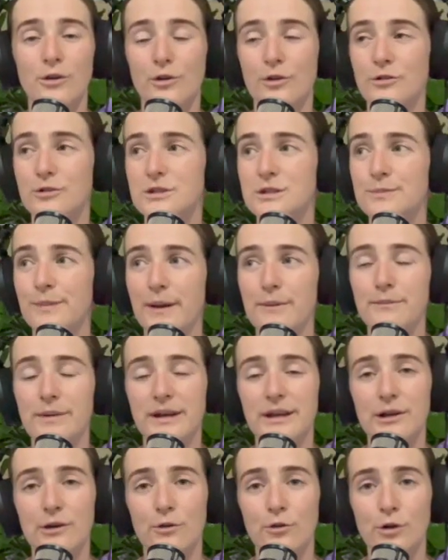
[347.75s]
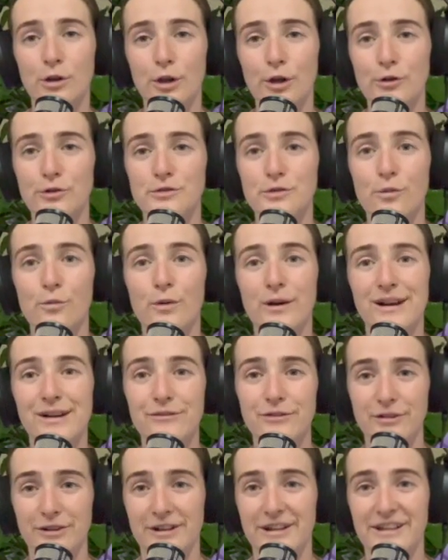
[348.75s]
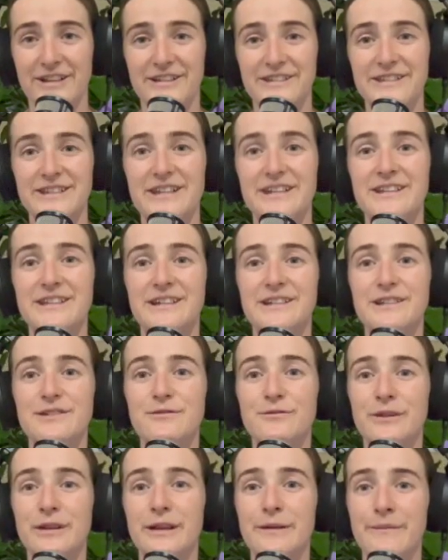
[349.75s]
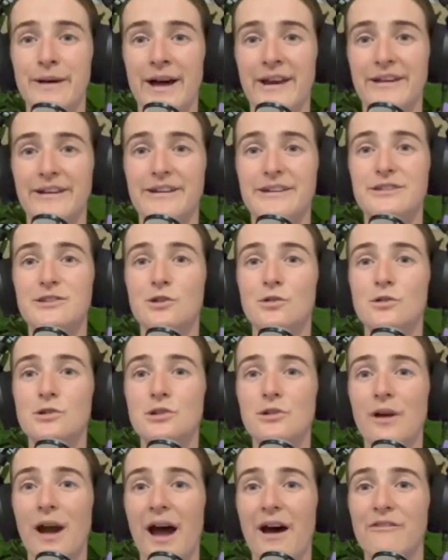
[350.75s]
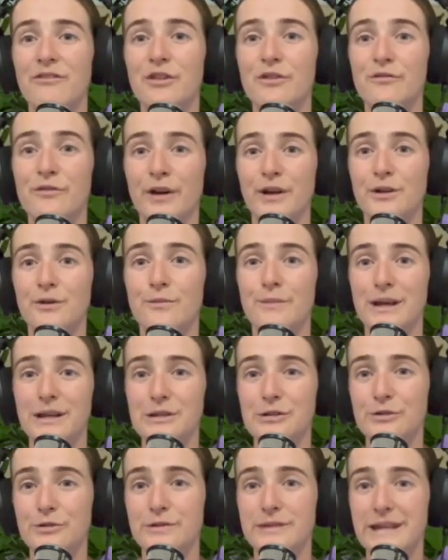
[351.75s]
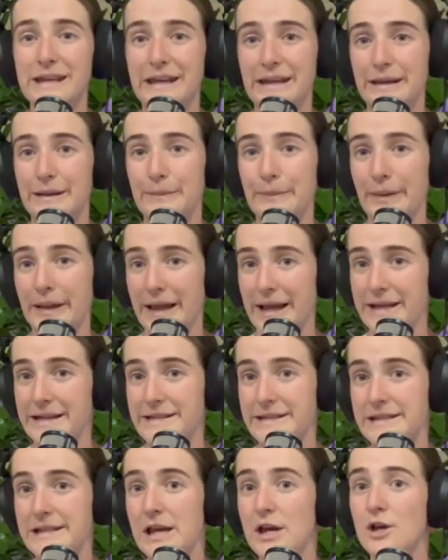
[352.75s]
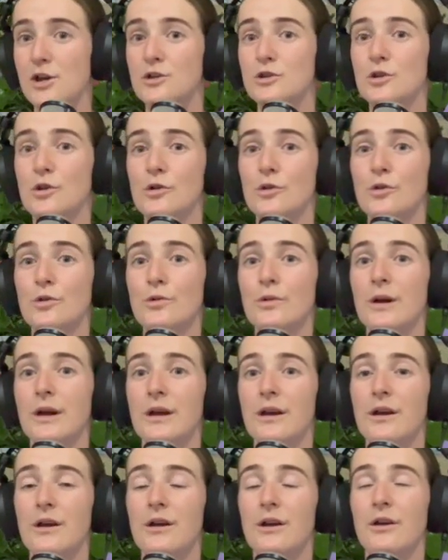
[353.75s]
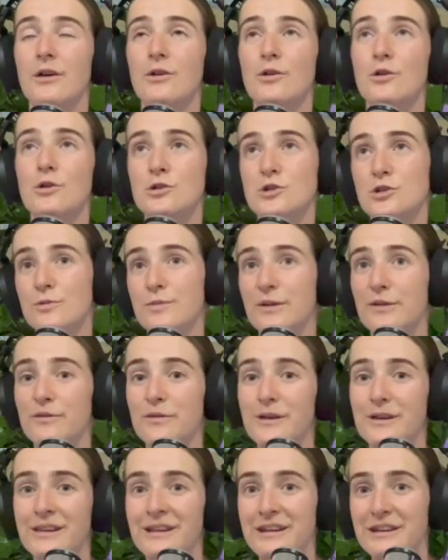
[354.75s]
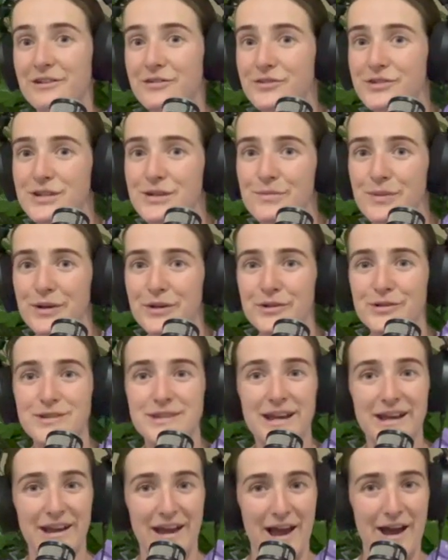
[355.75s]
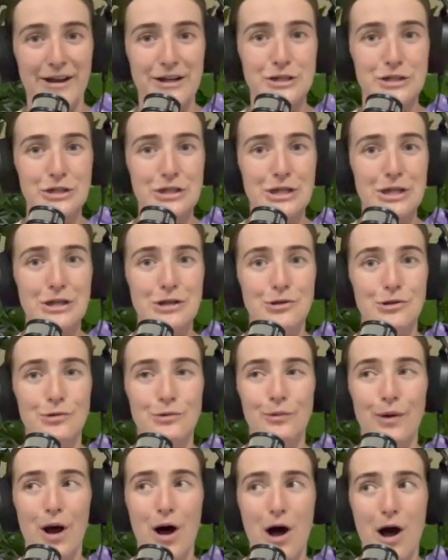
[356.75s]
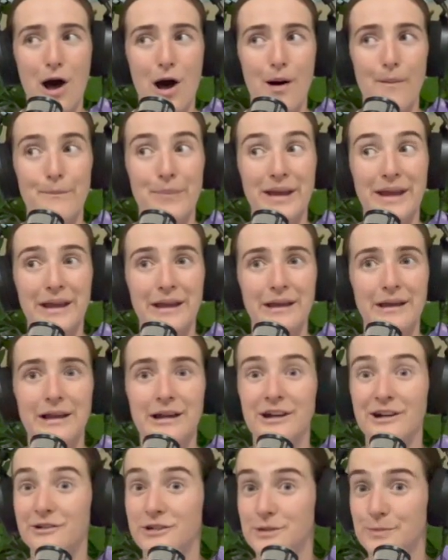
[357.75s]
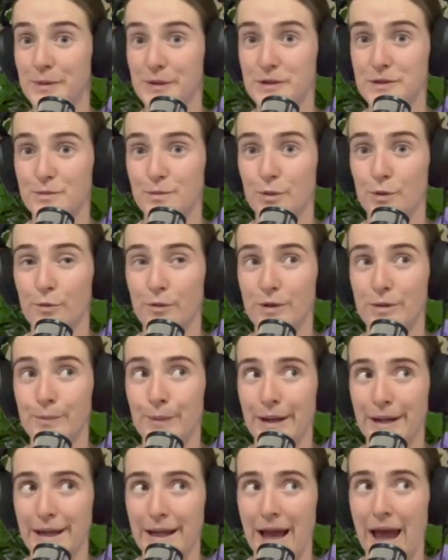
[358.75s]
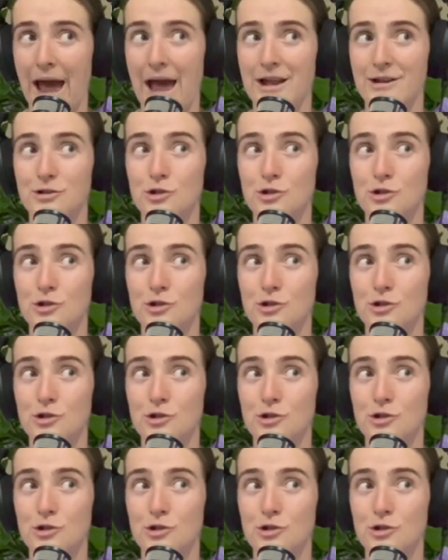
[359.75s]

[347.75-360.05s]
spend money on clothes or whatever it is, it doesn't really matter as long as you have the fundamentals in place. So could you be feeling guilty because like actually you are being irresponsible with money and